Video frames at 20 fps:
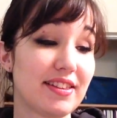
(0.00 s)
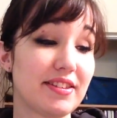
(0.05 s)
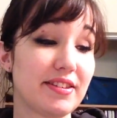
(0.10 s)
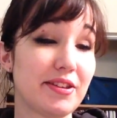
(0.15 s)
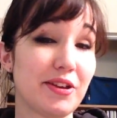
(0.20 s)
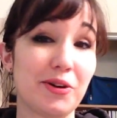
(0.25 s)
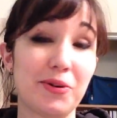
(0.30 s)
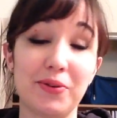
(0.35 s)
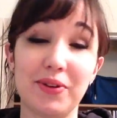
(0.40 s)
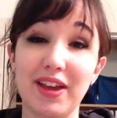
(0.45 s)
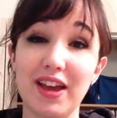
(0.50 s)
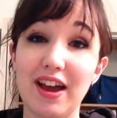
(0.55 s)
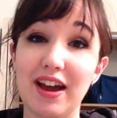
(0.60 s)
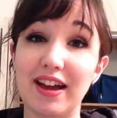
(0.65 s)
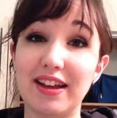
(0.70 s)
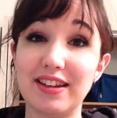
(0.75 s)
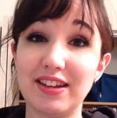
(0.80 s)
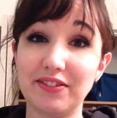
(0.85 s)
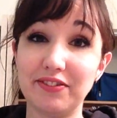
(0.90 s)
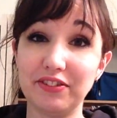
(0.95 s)
So yeah, I
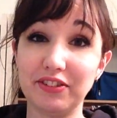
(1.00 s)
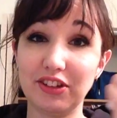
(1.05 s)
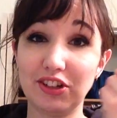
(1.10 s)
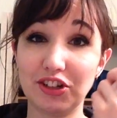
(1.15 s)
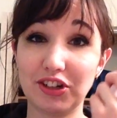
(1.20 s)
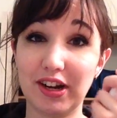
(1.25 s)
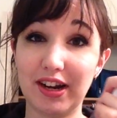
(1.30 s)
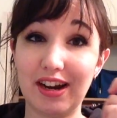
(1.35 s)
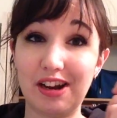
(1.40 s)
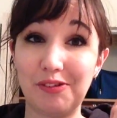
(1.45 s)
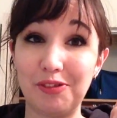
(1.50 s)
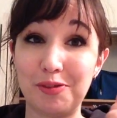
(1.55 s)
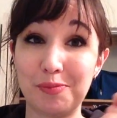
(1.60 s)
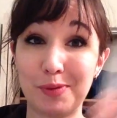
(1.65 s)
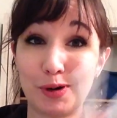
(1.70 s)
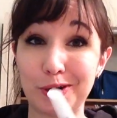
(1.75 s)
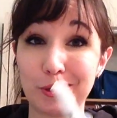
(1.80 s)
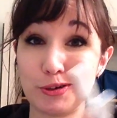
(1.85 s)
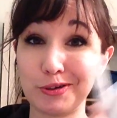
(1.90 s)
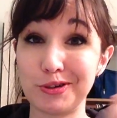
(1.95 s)
definitely tried out the
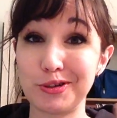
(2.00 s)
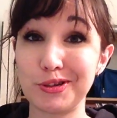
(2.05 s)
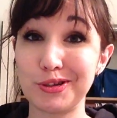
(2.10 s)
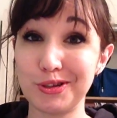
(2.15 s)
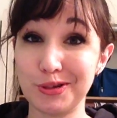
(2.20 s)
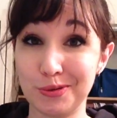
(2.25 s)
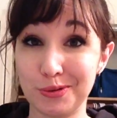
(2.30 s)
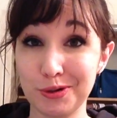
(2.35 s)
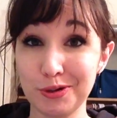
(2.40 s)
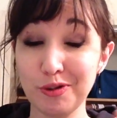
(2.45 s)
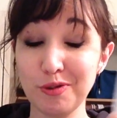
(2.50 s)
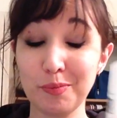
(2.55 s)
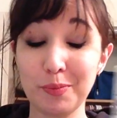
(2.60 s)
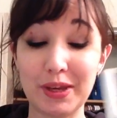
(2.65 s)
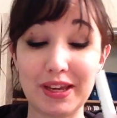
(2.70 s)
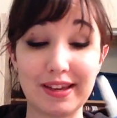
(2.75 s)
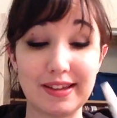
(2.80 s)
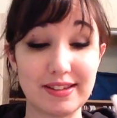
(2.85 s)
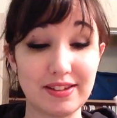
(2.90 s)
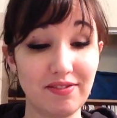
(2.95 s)
markers sooner
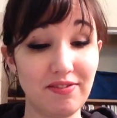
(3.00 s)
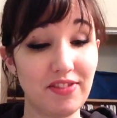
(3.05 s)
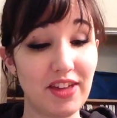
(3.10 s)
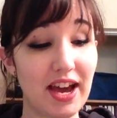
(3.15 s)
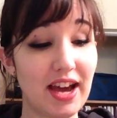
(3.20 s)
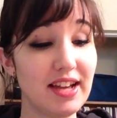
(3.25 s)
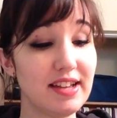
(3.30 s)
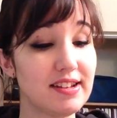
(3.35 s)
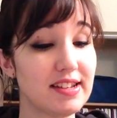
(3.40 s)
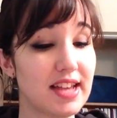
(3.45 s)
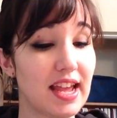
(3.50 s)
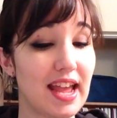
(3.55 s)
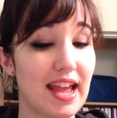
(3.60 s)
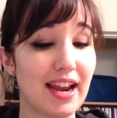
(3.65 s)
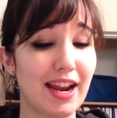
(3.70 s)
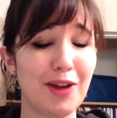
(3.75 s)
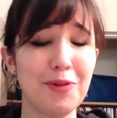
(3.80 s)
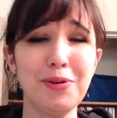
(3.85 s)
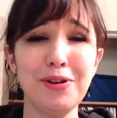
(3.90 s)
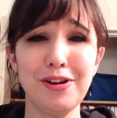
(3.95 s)
because of that, and
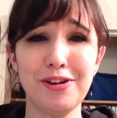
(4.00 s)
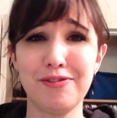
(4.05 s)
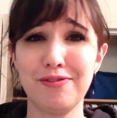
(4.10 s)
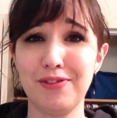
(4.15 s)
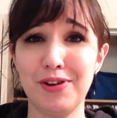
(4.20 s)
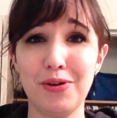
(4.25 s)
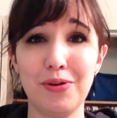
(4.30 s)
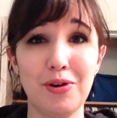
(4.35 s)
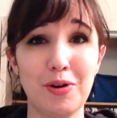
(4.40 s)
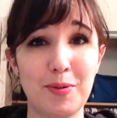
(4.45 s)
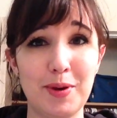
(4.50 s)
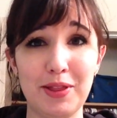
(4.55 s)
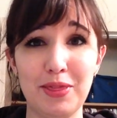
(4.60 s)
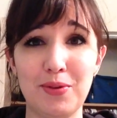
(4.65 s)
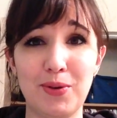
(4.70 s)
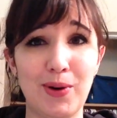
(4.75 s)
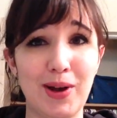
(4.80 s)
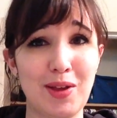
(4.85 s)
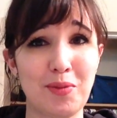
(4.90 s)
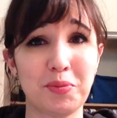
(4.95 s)
I wouldn't have known about the
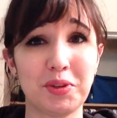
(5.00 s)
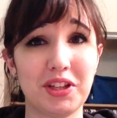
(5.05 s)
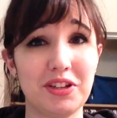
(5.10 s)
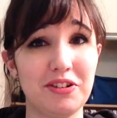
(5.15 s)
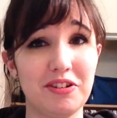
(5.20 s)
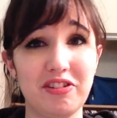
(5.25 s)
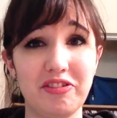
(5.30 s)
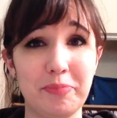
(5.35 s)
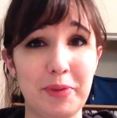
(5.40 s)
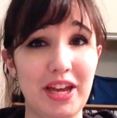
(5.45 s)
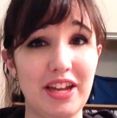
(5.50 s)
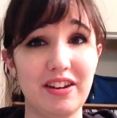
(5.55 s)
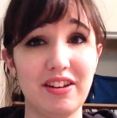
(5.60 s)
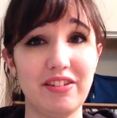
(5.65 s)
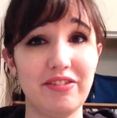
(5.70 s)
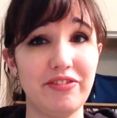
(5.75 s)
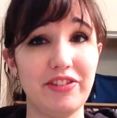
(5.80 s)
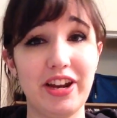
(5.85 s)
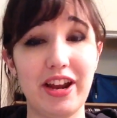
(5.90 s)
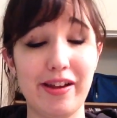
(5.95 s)
white blender pen
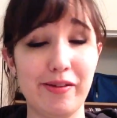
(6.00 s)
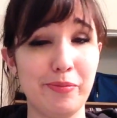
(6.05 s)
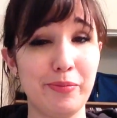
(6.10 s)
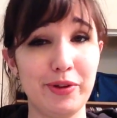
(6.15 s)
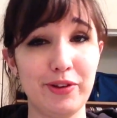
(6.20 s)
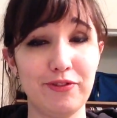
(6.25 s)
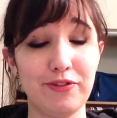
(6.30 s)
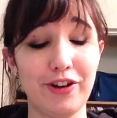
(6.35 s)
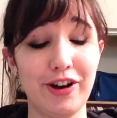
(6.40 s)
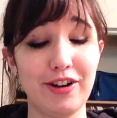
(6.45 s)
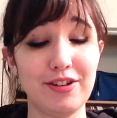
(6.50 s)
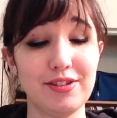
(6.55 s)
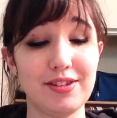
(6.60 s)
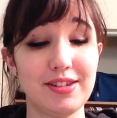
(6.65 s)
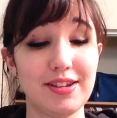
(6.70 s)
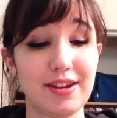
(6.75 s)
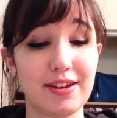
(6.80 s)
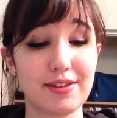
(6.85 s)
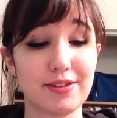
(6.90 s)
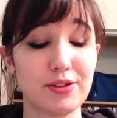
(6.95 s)
if it hadn't been for Art
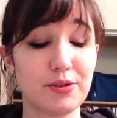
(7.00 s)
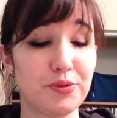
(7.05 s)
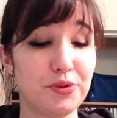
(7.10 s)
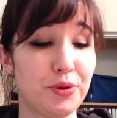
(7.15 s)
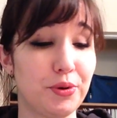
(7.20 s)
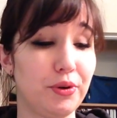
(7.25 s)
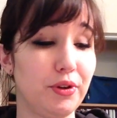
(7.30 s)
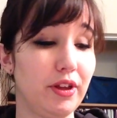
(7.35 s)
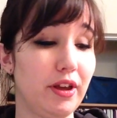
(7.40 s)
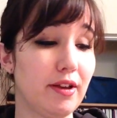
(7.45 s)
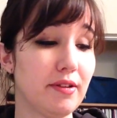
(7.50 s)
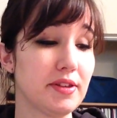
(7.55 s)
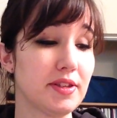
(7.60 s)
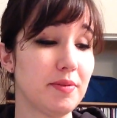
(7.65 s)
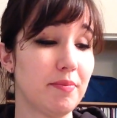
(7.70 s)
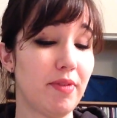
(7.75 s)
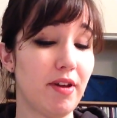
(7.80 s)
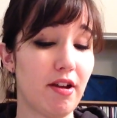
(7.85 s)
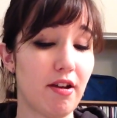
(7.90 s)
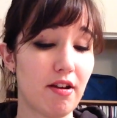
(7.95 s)
Snacks, so totally
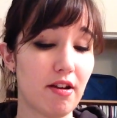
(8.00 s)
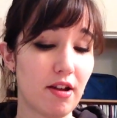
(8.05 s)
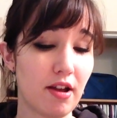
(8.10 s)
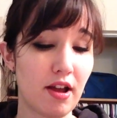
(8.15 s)
awesome there.